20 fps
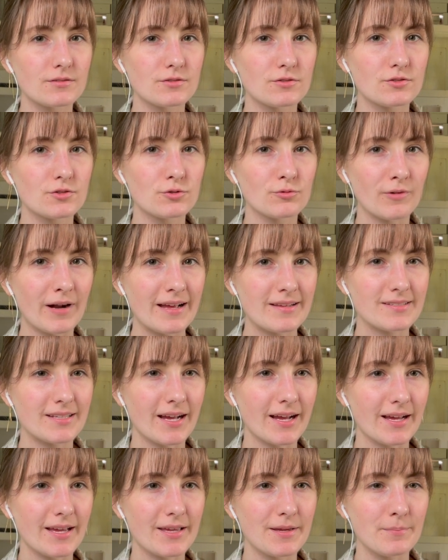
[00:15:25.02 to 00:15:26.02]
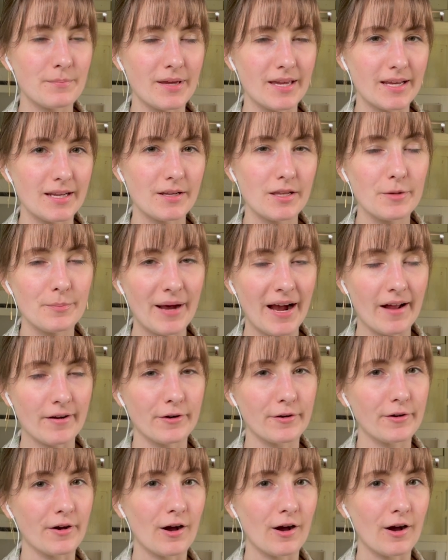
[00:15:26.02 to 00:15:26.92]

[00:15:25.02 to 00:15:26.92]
dress I made the pattern